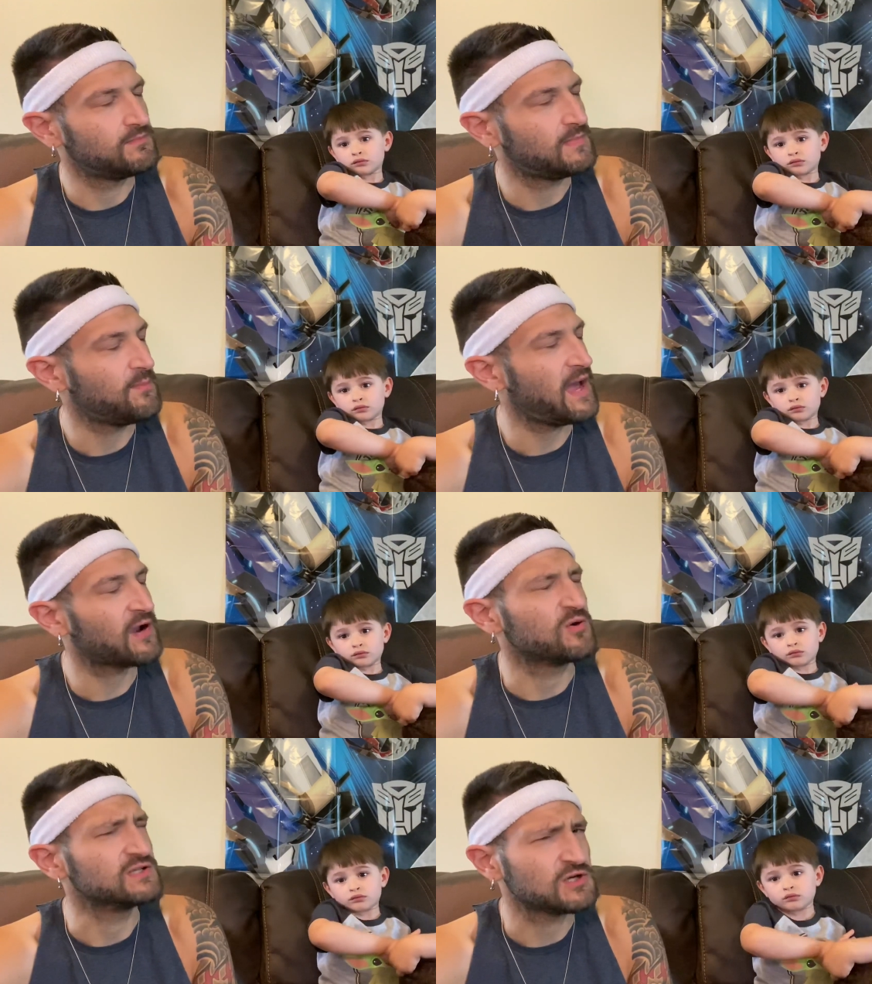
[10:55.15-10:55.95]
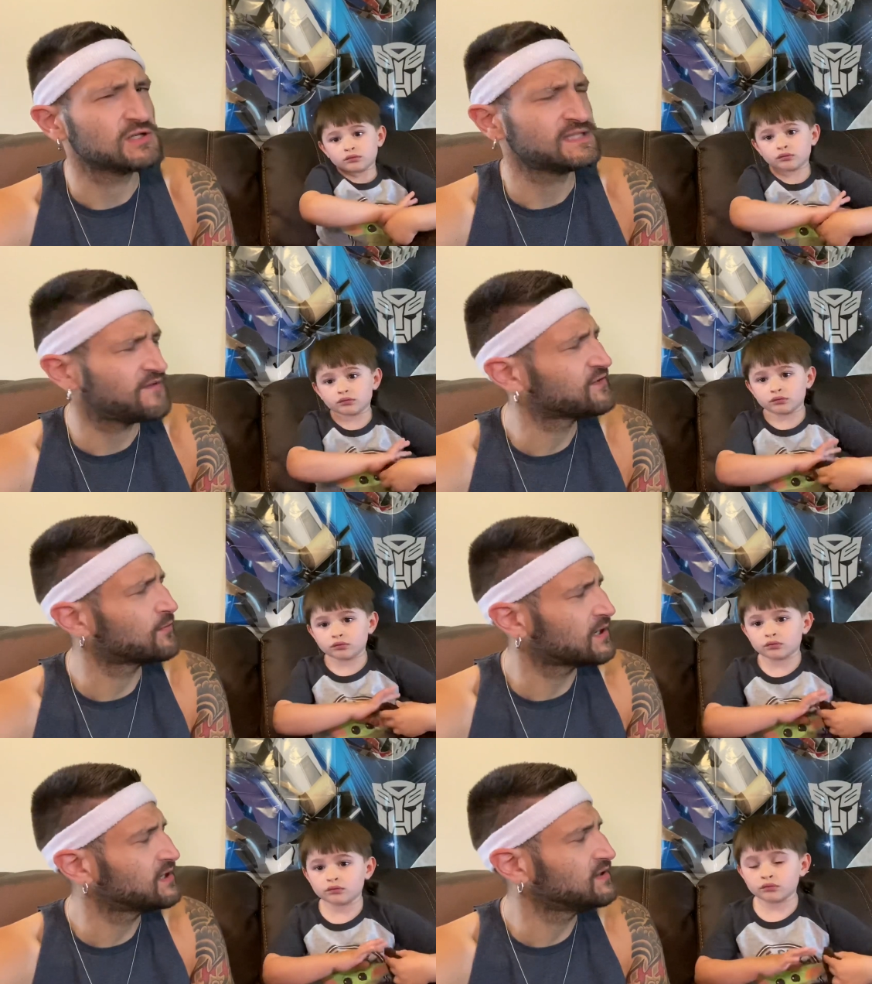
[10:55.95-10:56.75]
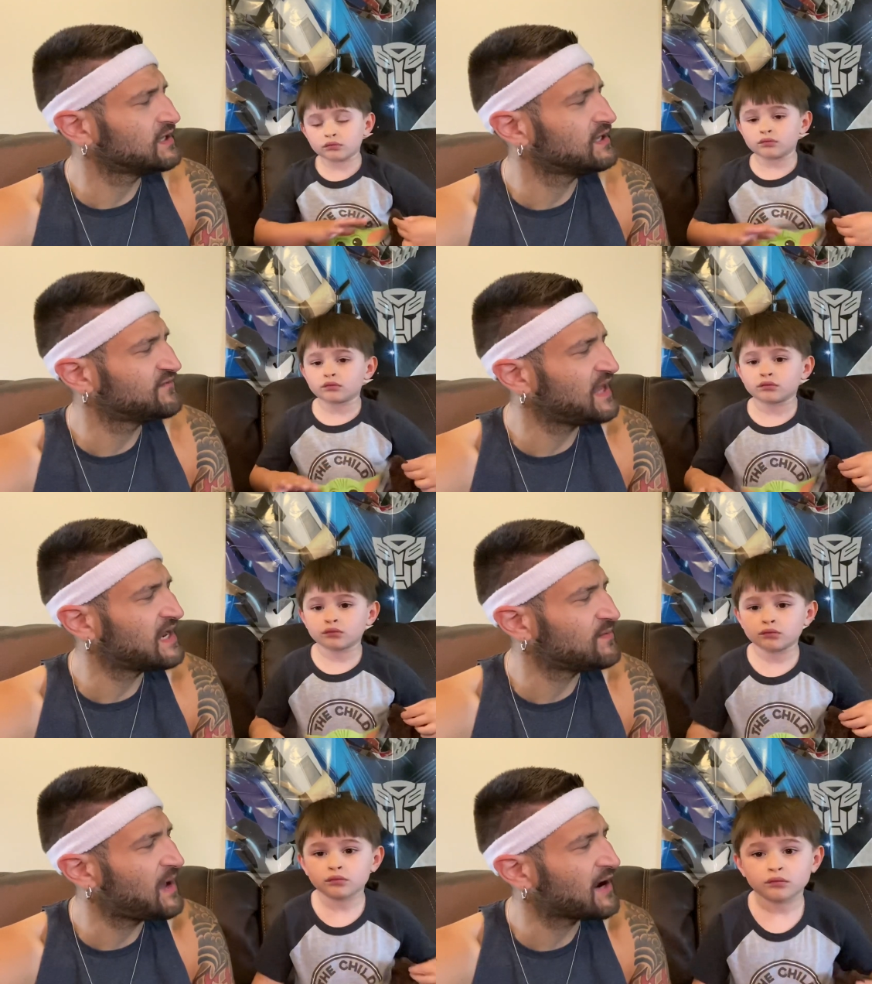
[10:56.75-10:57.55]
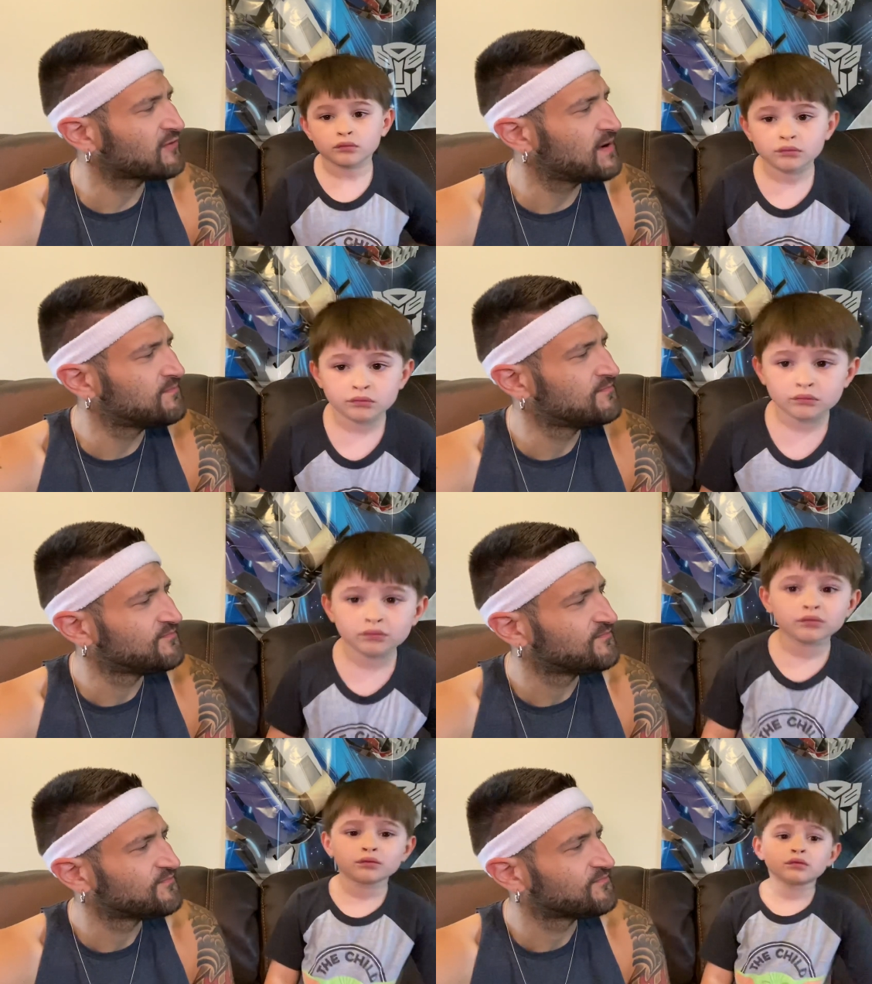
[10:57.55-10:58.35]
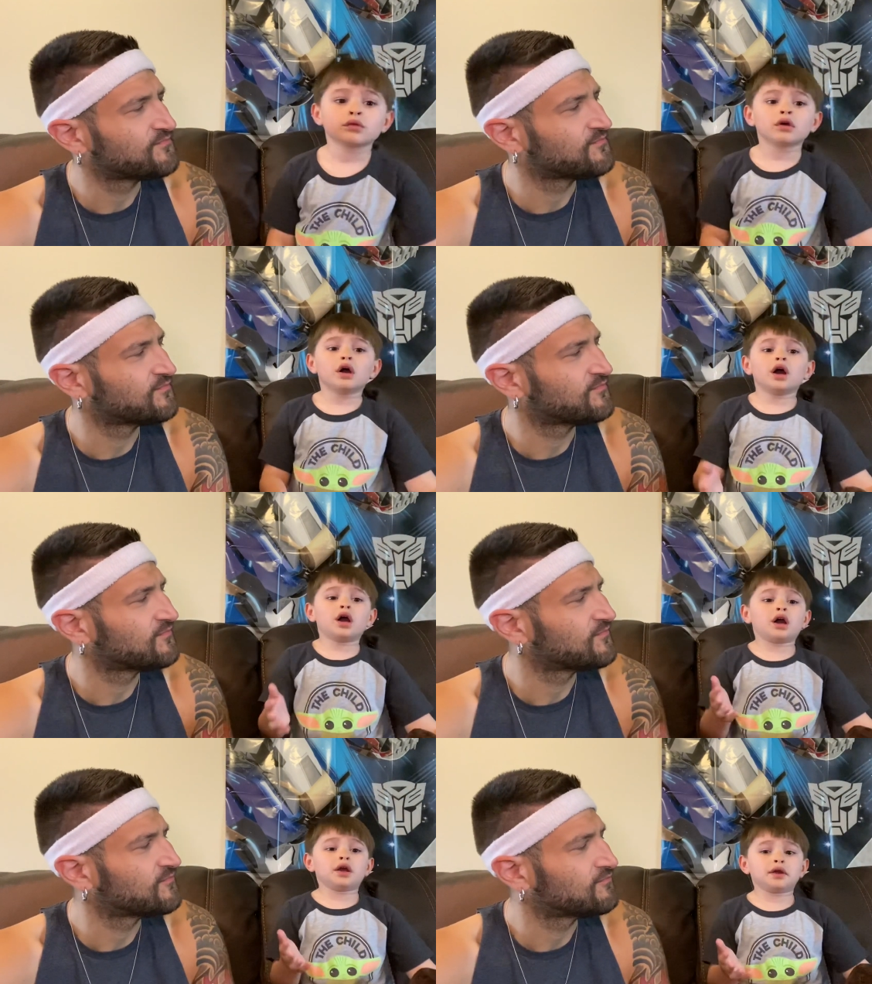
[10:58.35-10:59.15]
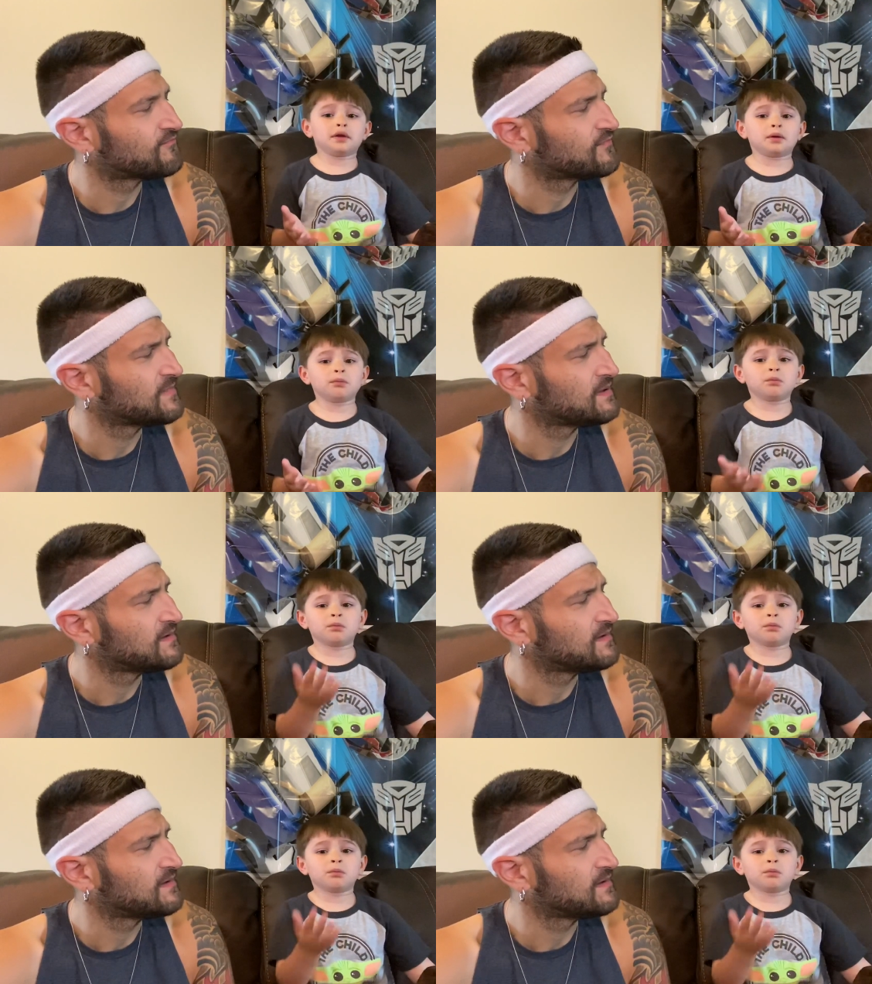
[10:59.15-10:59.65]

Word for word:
Speaker 1: My back always hurts after work. You think you give daddy a back rub? I... Um...